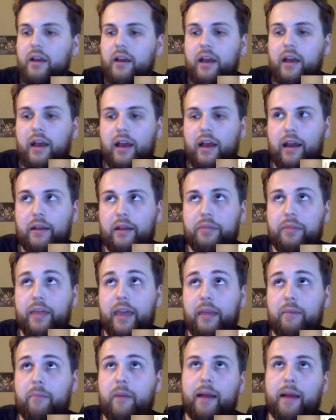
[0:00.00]
I
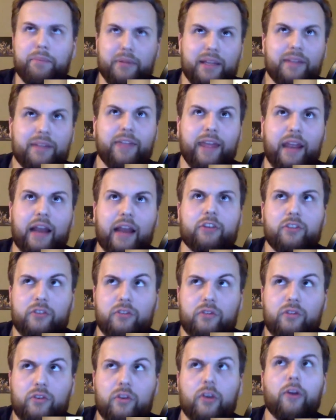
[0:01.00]
believe they got
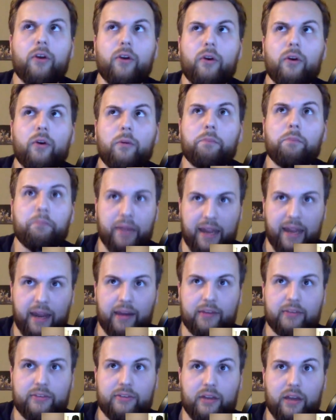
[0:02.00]
2
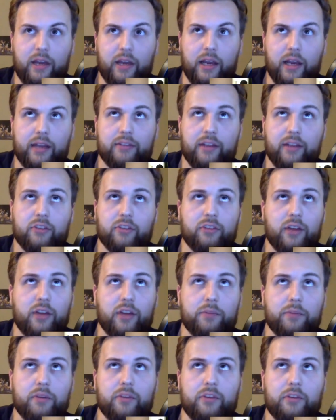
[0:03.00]
picks, Tedra
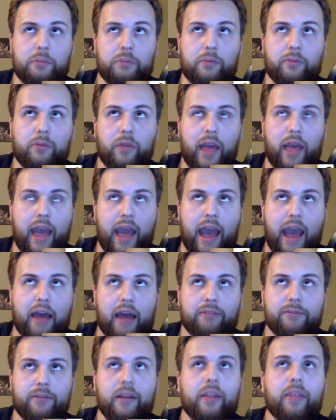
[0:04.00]
Thompson just before the
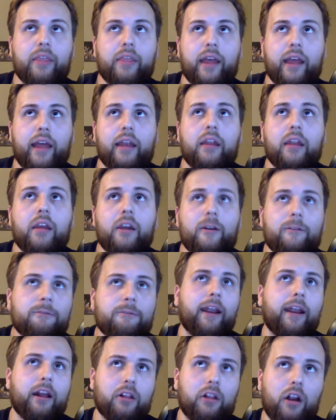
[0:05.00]
half, and then
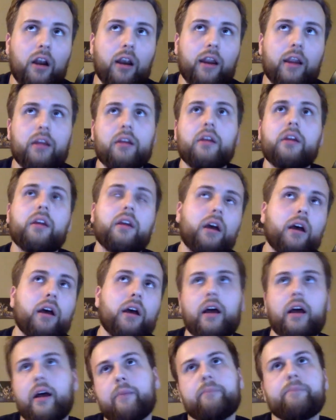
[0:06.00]
Frank Clark
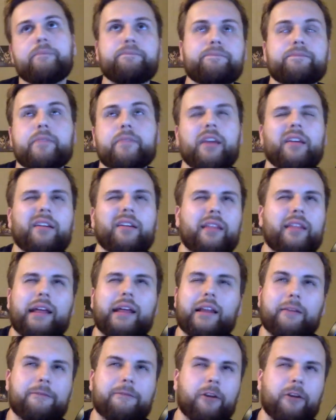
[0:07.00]
in
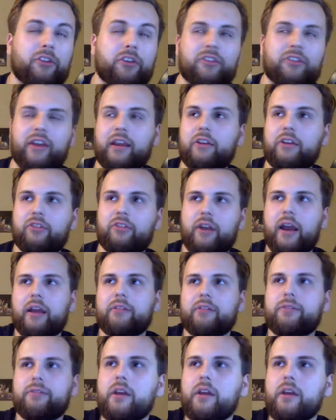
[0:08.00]
that first or second drive